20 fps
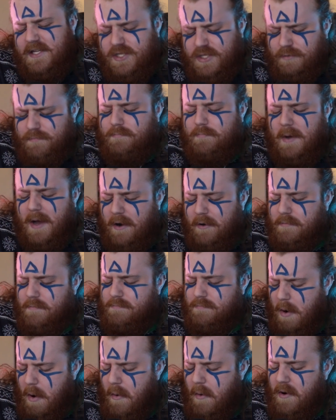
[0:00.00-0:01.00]
it's about
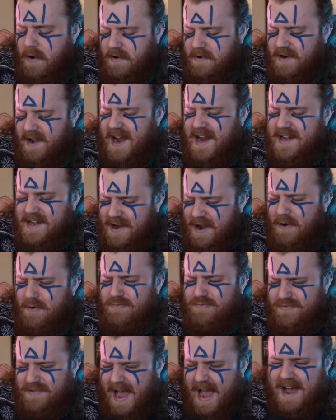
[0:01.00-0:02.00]
porn. I know
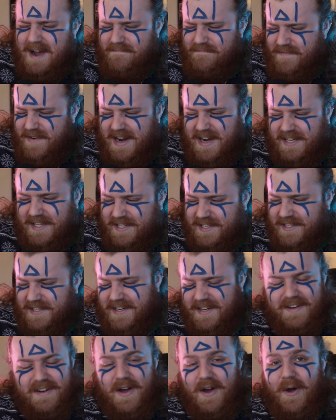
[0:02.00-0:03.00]
that much.
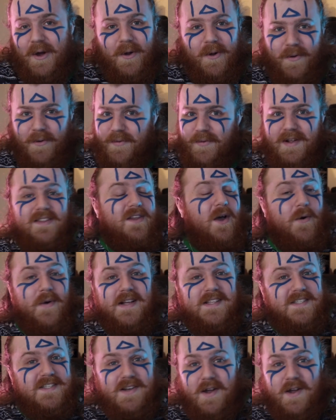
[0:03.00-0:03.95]
No, it's